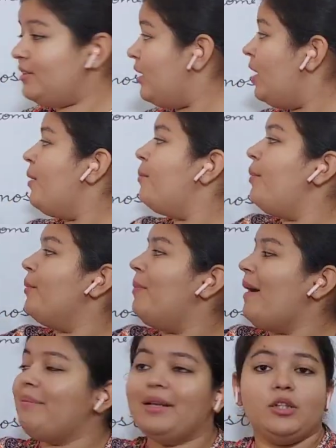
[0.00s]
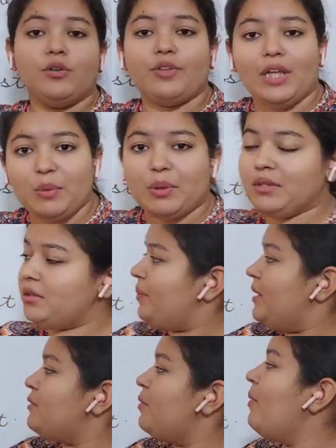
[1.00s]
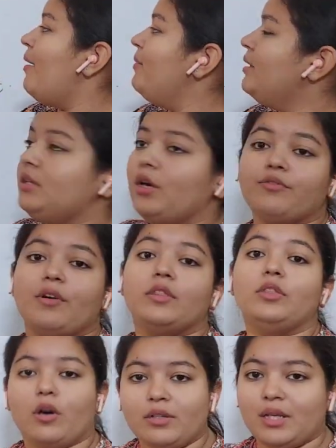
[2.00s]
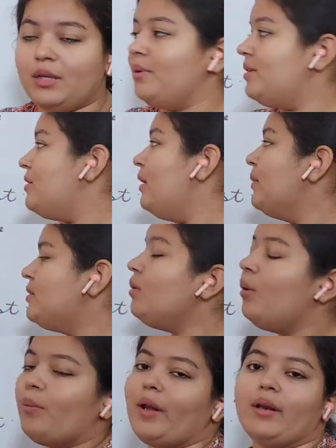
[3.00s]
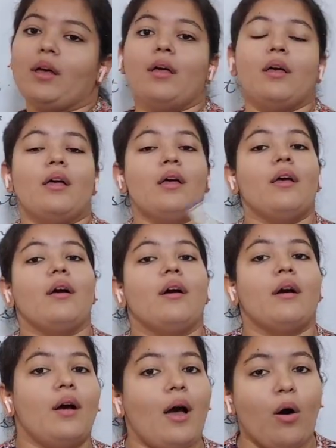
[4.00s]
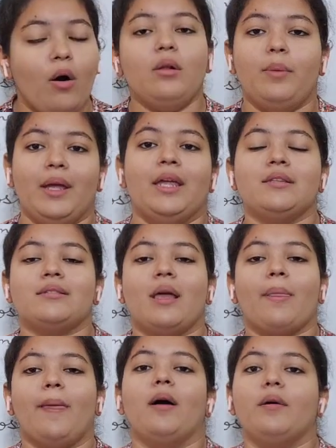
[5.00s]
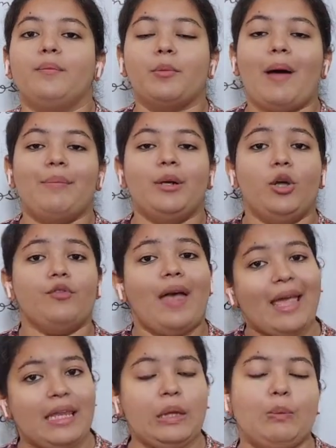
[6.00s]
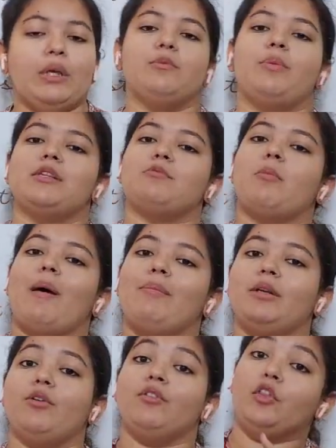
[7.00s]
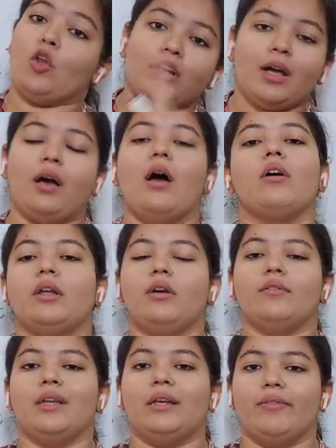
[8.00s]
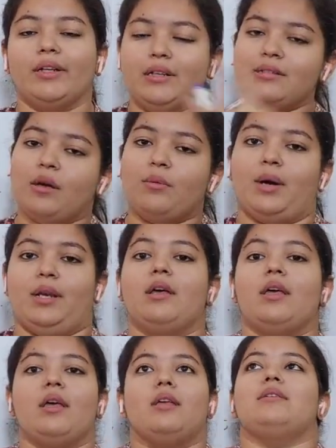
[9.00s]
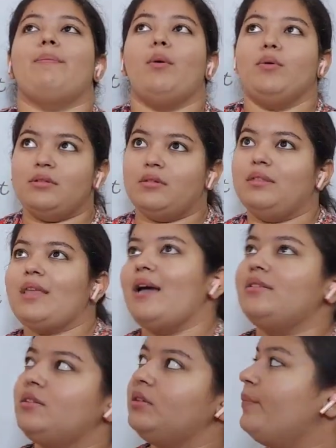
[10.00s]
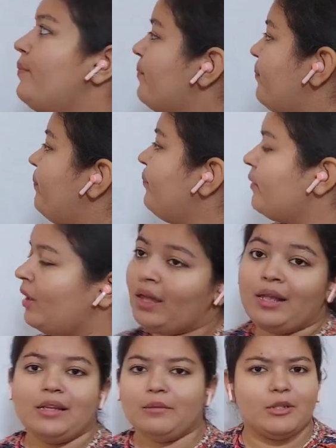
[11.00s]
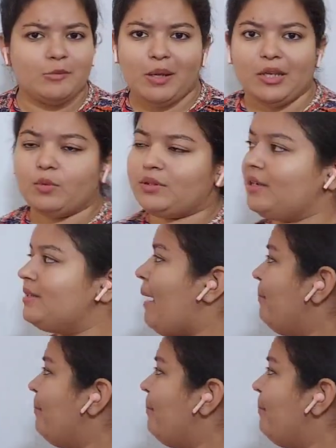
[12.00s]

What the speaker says: Probability of event plus probability of not event is equals to 1. Always the probability of any event plus probability of not occurring of the event is 1. Suppose that, let me explain you the example.